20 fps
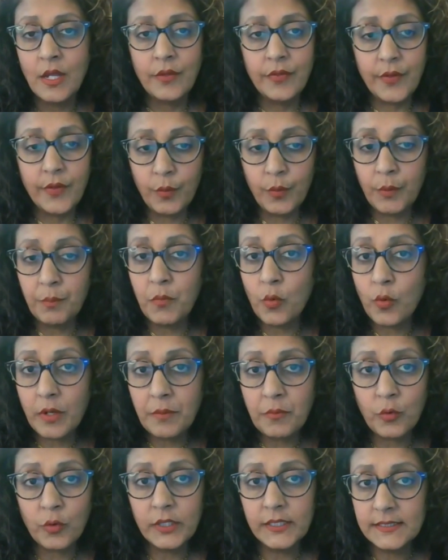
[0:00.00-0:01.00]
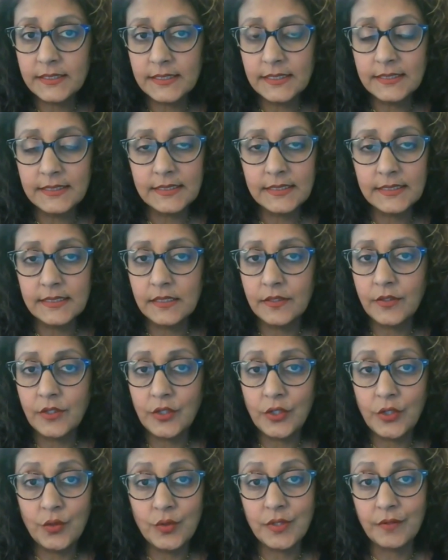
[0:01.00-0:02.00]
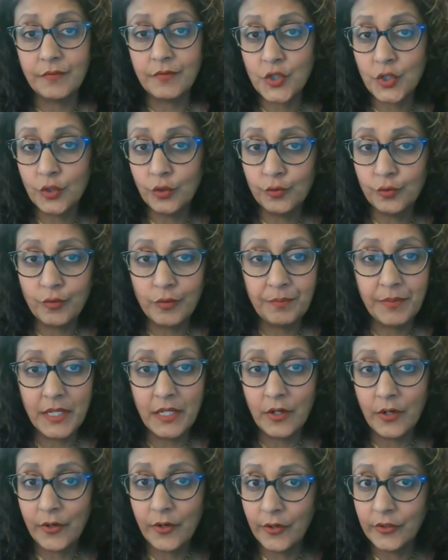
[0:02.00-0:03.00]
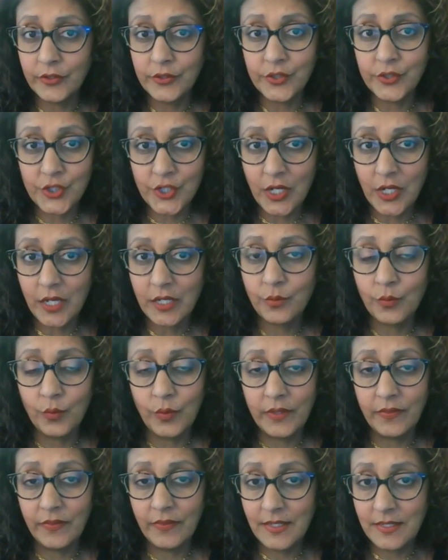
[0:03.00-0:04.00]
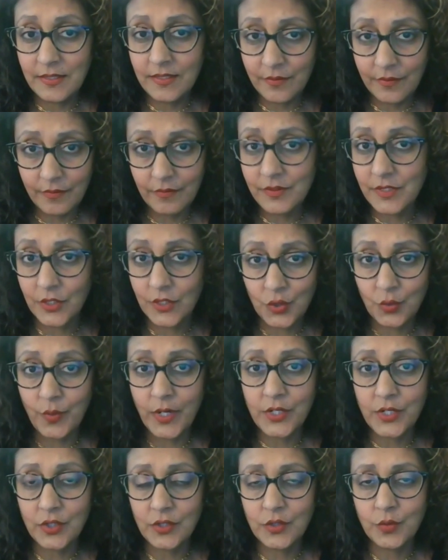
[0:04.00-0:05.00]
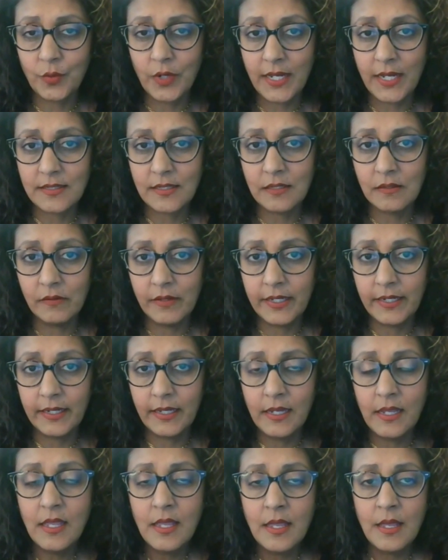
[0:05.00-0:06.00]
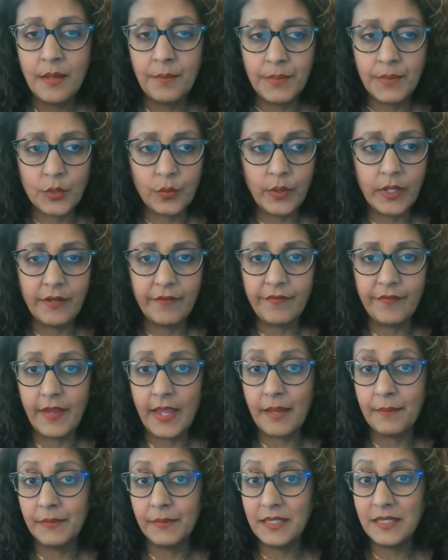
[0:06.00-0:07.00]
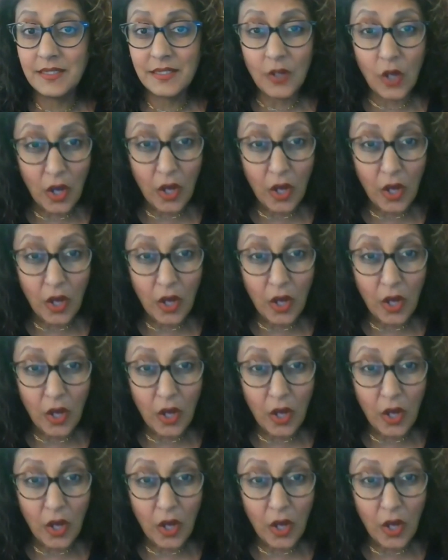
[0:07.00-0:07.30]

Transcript: There were more and more instances in the news of children being hurt and shot when these situations were escalating between families.